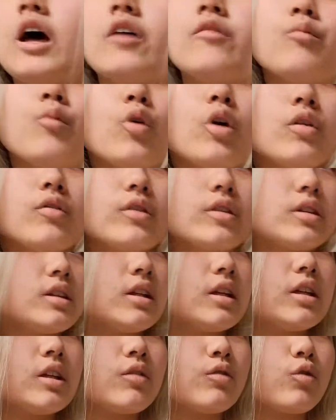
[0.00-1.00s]
have more of a
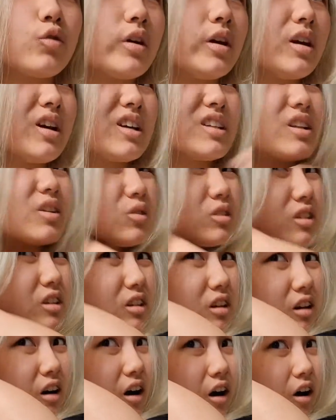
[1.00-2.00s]
tint of green because it was
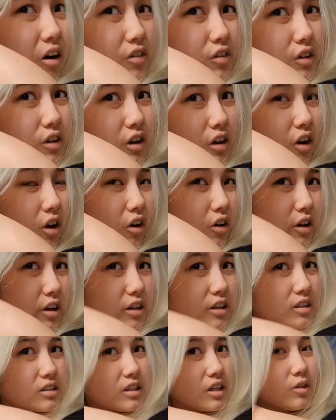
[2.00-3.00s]
on it the
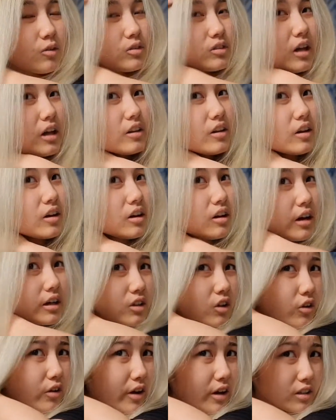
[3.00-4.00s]
longest. It was not there as
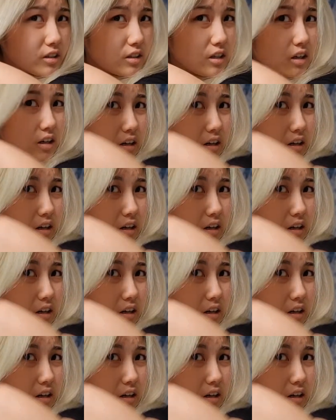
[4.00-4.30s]
long as